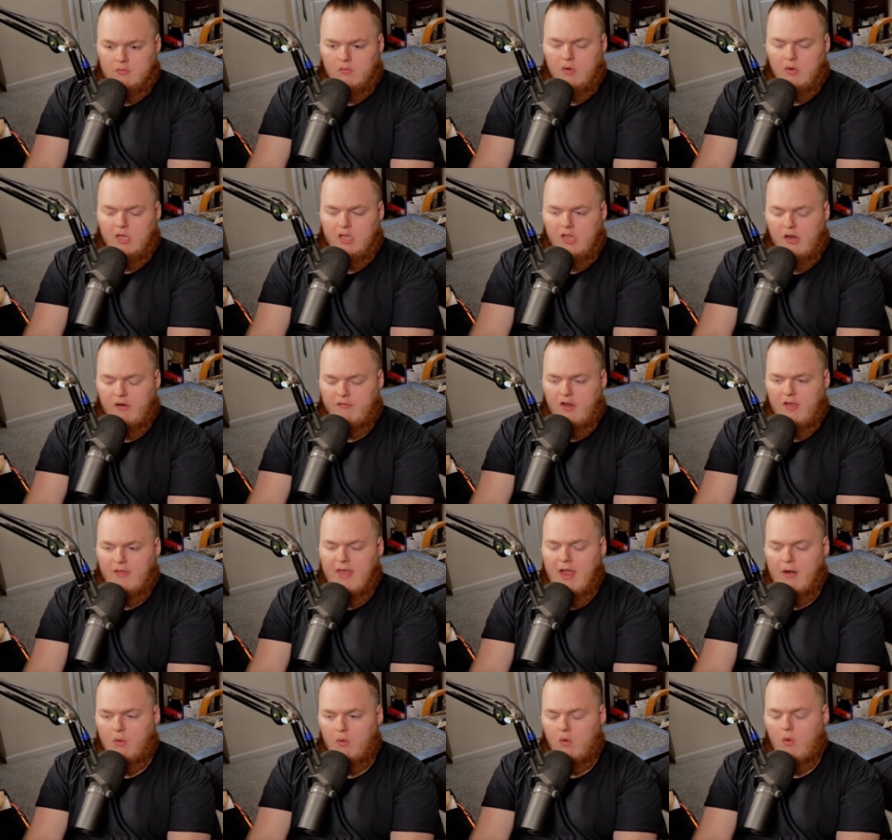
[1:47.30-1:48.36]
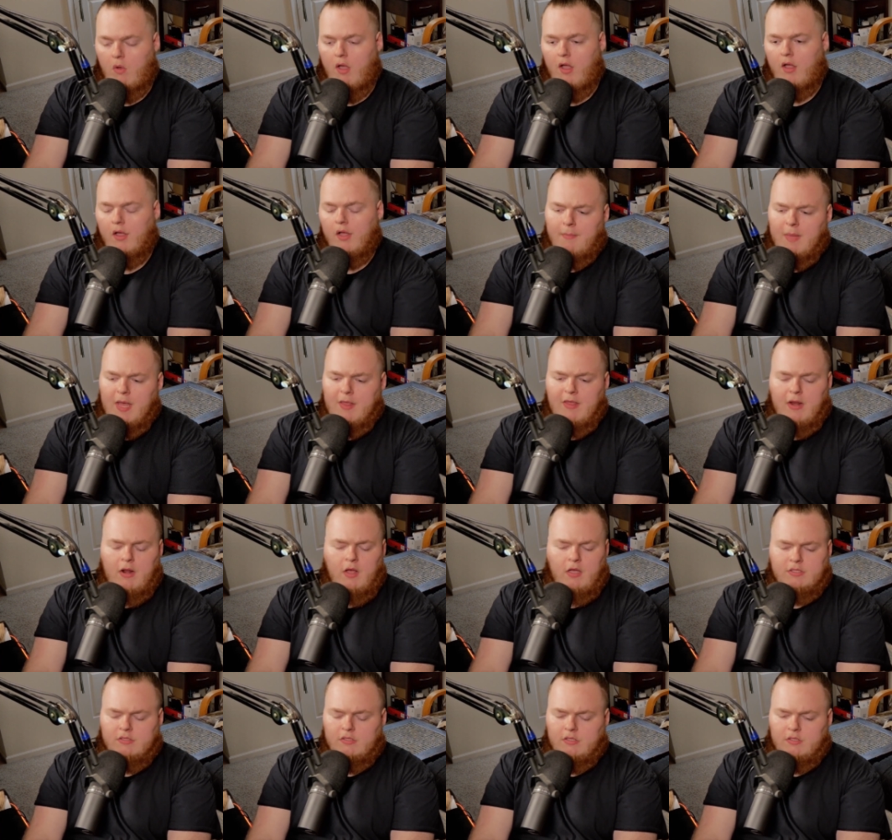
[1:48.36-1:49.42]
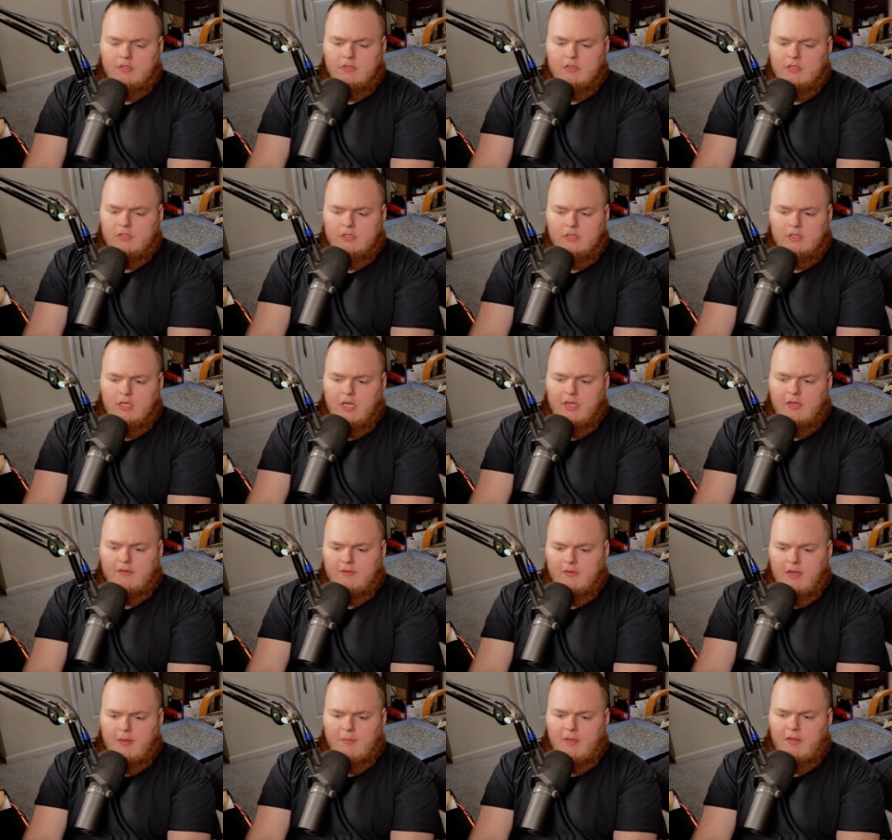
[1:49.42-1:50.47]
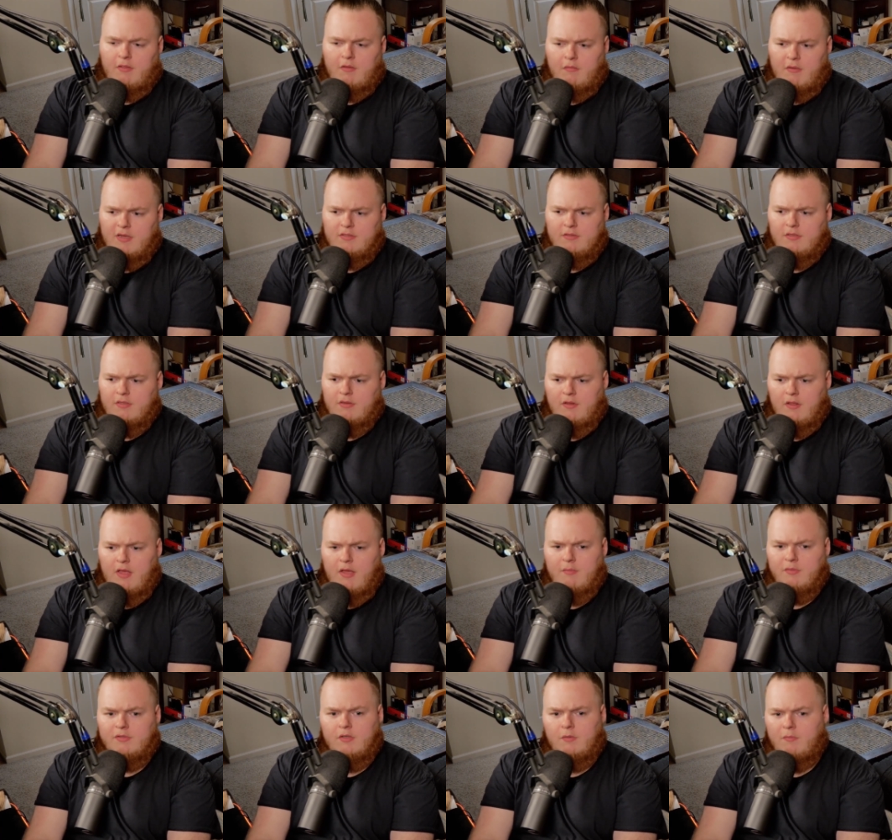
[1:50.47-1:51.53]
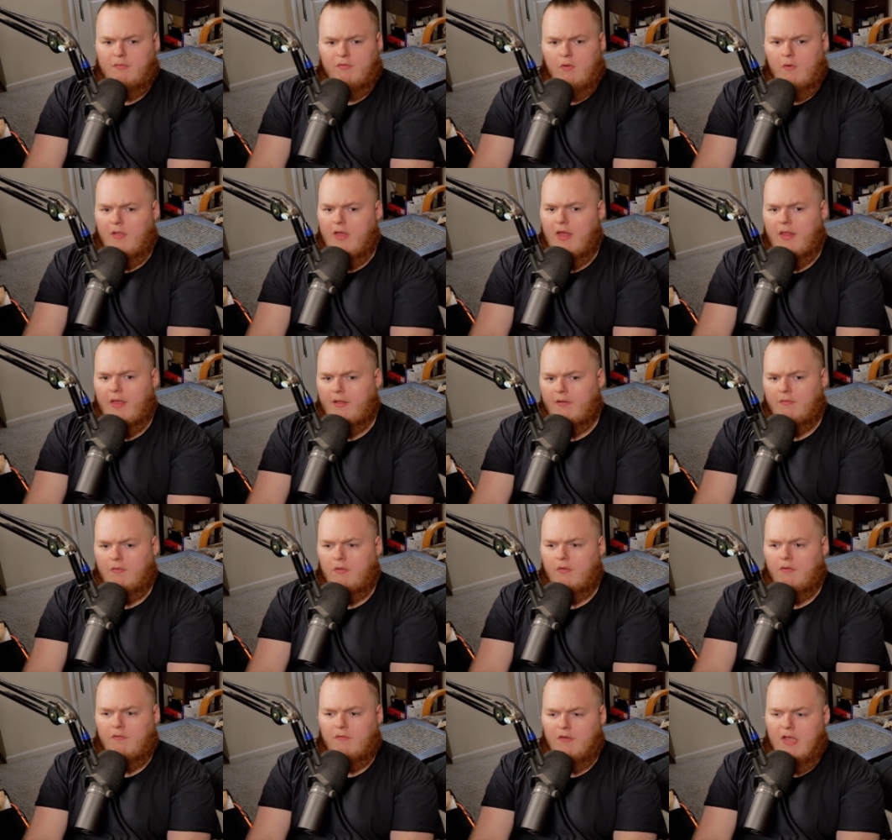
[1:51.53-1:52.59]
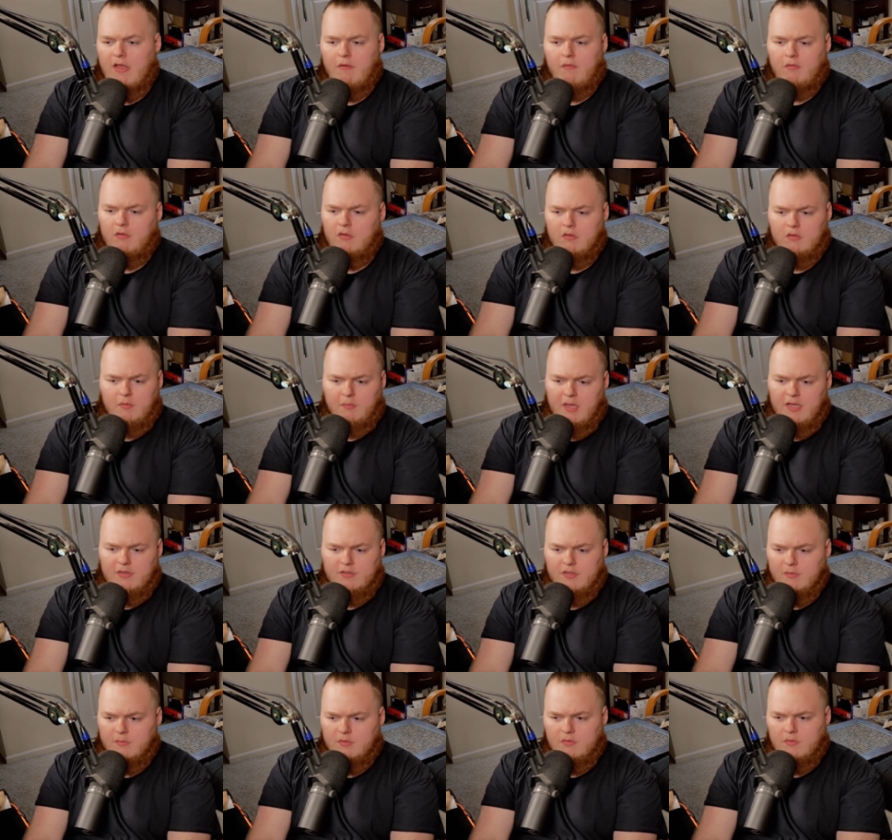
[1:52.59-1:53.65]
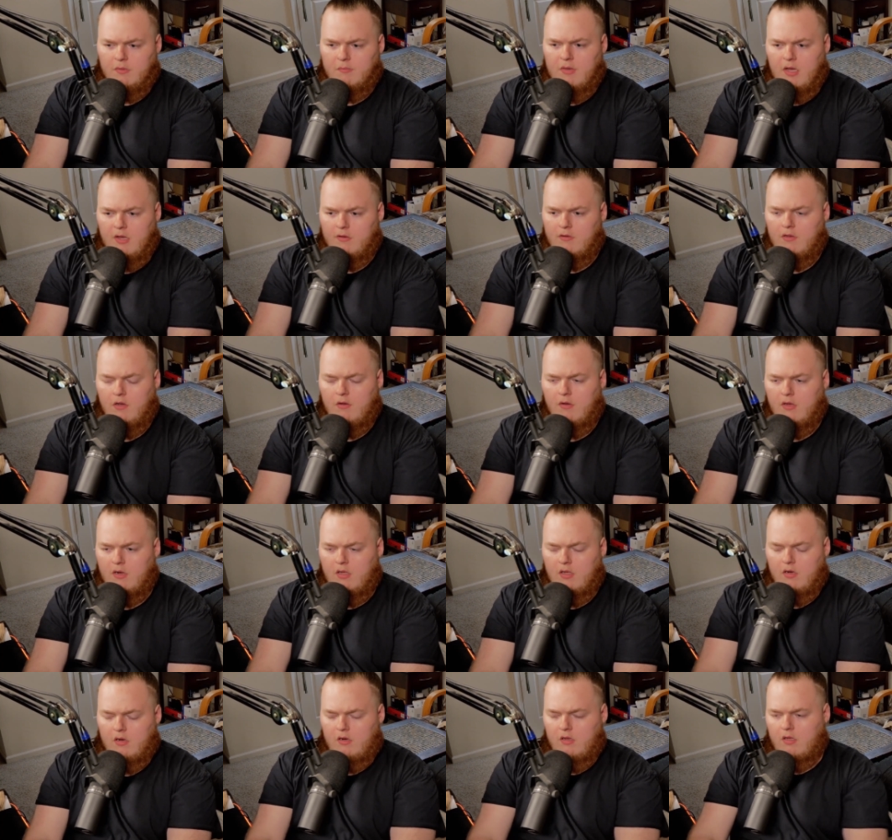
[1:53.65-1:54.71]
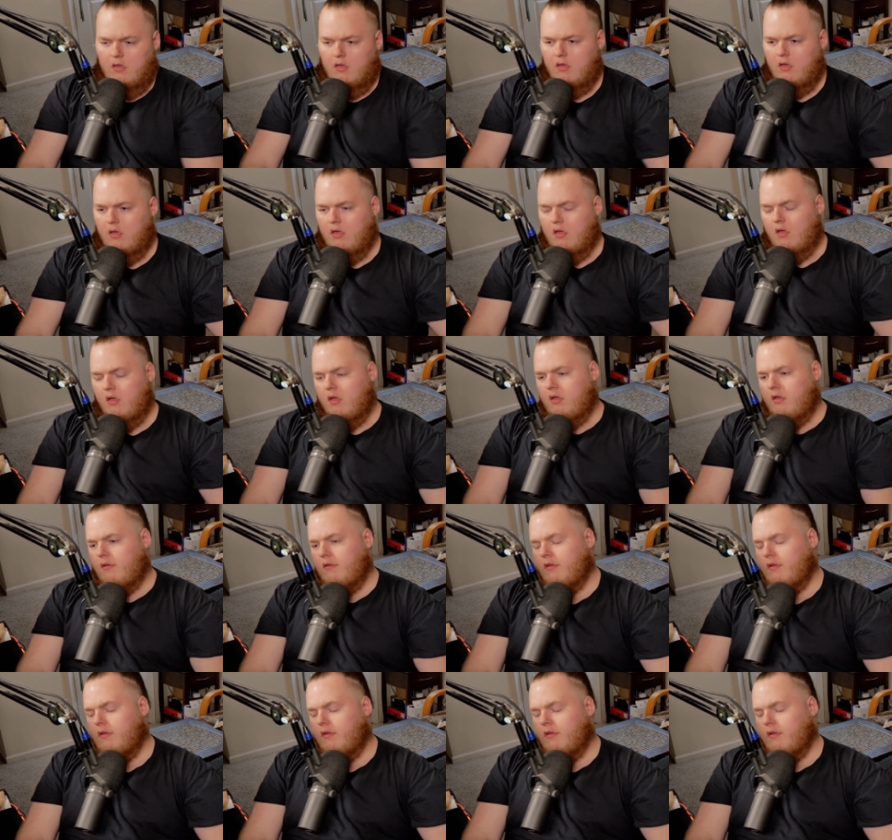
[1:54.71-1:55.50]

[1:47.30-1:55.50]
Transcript: want to clarify that real quick, and then also just like I mean, the rest of the episode before that, like dude, the fight looked amazing between Mahito and and uh, uh,